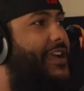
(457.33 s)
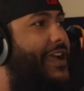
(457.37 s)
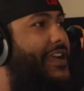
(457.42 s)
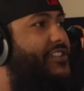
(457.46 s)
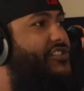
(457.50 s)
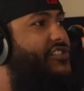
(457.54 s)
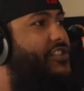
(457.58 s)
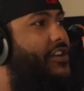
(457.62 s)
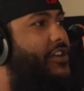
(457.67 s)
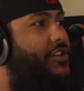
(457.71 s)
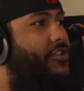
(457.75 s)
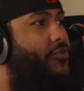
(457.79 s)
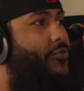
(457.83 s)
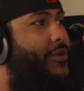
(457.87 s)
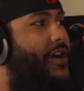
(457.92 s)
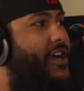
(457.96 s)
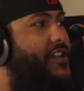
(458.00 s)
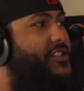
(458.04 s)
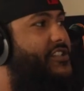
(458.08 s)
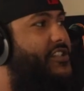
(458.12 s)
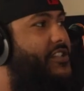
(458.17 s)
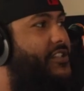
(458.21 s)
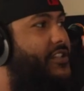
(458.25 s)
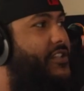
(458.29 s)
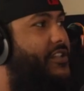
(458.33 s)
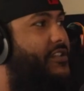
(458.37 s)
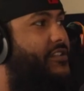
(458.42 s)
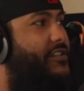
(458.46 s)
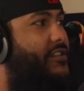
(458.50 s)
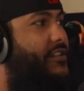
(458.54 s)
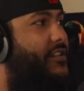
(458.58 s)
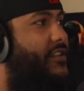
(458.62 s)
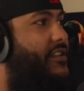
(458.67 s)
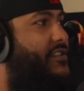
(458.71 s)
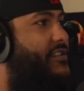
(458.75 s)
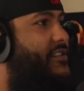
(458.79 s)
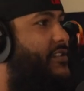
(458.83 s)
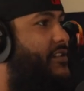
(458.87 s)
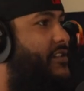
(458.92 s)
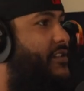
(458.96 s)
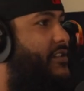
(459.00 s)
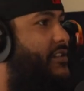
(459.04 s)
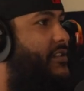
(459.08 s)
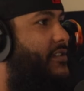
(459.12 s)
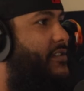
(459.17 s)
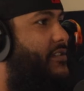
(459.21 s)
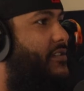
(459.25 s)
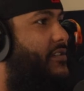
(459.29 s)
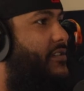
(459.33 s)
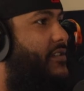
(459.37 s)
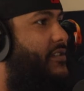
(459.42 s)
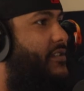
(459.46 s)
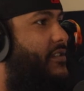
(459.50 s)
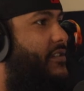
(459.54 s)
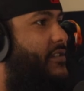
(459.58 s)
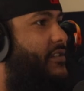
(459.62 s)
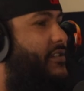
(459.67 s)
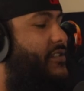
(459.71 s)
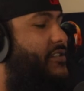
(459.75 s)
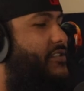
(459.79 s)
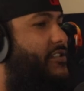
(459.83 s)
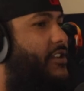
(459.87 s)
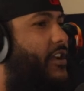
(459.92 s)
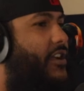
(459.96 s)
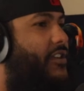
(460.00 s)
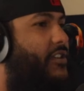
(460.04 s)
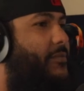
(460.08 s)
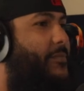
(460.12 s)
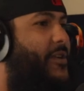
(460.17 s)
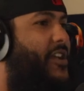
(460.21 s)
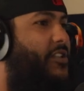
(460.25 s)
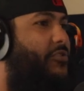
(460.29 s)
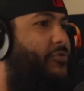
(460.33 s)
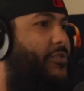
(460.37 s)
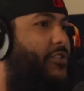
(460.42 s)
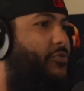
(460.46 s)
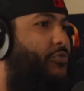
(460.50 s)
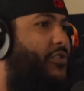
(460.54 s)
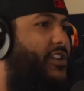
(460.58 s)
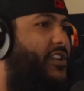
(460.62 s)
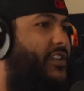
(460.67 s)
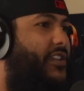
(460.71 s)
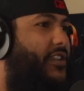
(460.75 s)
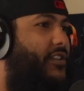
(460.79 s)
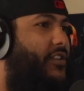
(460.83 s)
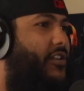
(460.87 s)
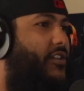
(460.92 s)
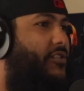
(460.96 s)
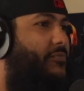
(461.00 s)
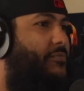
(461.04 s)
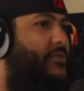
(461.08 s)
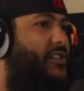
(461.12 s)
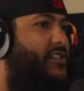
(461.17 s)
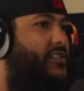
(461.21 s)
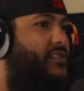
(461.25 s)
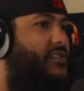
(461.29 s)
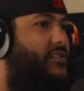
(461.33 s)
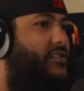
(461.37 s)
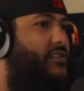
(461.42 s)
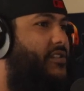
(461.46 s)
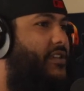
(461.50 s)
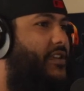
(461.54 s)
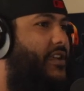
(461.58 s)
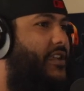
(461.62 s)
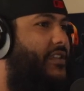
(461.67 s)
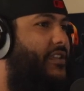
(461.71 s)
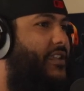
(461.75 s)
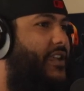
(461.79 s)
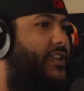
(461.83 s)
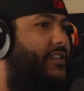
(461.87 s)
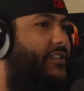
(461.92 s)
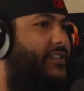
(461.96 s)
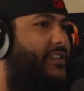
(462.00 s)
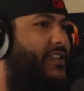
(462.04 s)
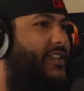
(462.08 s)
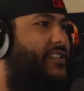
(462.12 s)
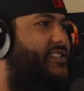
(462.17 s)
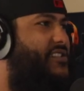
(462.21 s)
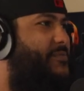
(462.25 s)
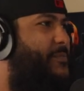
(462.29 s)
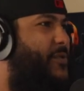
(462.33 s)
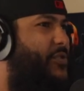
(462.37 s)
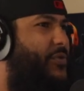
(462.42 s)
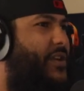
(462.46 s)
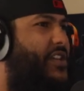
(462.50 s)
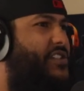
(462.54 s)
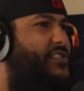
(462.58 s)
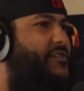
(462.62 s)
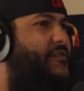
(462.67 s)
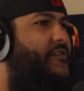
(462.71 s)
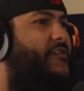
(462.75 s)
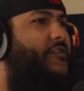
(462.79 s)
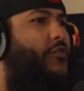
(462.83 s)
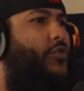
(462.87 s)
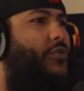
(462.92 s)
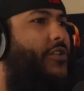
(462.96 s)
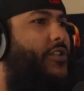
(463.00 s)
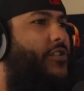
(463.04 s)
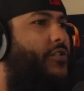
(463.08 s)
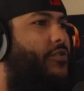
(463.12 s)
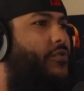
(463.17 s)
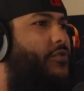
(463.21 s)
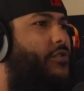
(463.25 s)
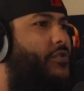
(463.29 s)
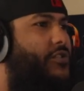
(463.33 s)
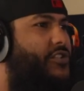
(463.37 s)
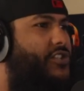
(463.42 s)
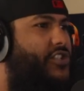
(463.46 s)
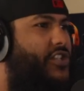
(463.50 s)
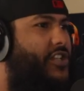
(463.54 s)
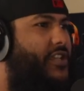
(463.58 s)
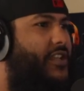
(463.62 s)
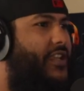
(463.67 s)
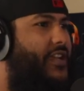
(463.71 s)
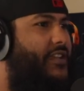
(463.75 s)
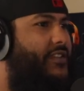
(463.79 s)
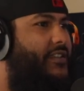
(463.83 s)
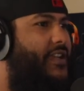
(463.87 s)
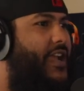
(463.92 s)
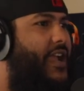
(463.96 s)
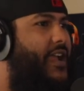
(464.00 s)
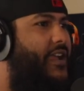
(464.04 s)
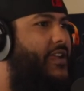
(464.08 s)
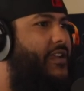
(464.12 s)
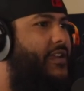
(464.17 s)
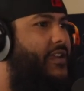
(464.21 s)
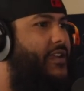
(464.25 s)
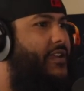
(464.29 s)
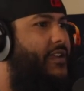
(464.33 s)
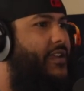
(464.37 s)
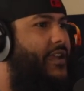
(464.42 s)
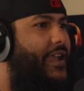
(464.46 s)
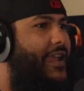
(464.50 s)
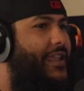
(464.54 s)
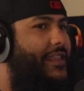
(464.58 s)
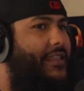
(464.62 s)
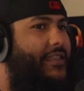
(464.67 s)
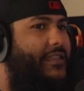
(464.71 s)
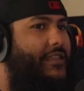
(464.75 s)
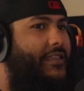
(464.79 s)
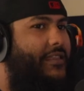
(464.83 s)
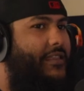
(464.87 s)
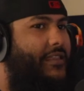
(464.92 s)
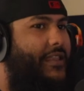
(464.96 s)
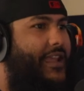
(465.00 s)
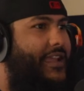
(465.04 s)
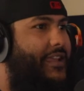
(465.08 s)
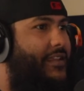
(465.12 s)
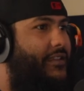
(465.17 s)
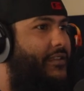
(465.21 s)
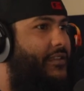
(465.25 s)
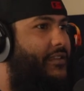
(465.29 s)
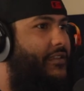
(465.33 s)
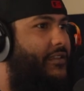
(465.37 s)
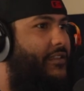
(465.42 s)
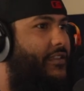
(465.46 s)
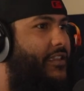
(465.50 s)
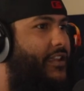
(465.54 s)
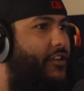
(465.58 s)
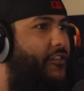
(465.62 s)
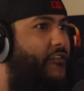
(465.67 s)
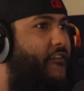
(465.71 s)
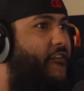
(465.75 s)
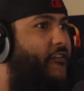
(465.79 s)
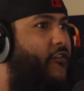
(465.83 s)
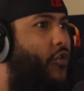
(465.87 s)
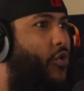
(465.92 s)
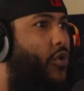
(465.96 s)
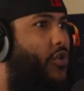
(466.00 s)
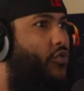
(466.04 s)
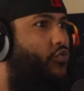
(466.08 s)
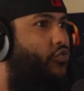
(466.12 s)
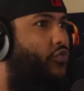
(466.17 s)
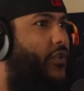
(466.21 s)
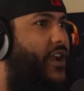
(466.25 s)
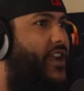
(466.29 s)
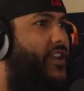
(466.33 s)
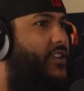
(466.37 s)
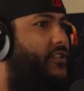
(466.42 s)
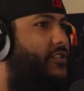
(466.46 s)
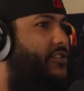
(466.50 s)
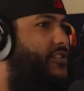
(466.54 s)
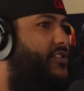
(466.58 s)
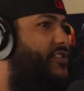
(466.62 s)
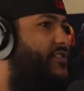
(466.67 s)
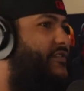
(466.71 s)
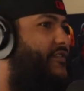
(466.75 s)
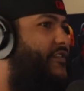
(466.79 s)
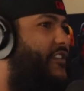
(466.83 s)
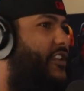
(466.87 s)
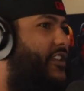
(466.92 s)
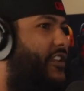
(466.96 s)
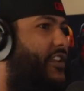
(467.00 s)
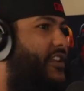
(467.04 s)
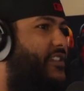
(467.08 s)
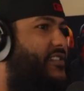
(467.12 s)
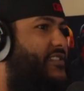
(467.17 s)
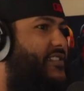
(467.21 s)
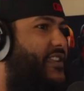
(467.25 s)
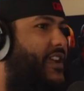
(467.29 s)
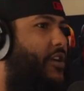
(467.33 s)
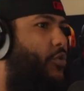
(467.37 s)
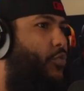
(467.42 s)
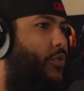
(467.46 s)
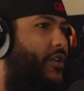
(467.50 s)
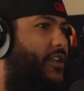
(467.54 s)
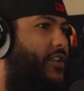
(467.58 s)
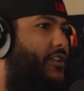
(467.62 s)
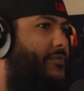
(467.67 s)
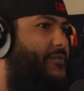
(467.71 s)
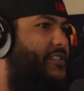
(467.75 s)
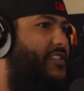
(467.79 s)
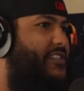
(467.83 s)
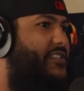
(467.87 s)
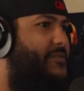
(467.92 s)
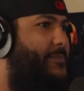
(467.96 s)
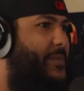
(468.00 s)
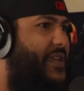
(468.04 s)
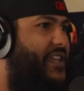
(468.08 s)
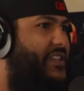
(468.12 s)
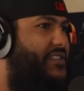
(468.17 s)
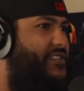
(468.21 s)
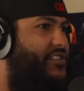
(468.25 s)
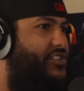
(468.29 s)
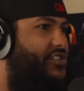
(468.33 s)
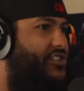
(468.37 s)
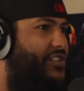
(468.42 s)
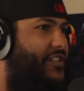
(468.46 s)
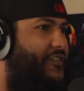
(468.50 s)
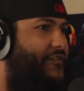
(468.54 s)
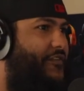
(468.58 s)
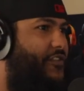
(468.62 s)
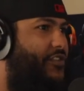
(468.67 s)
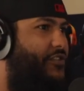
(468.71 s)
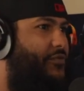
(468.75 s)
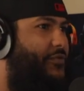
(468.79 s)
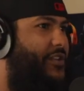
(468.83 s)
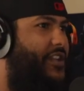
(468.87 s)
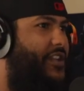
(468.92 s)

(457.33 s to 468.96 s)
started watching this this uh this documentary with Elon Musk and like the Inspiration4 crew and shit like that, and like they're four regular civilians that went up to space and shit for three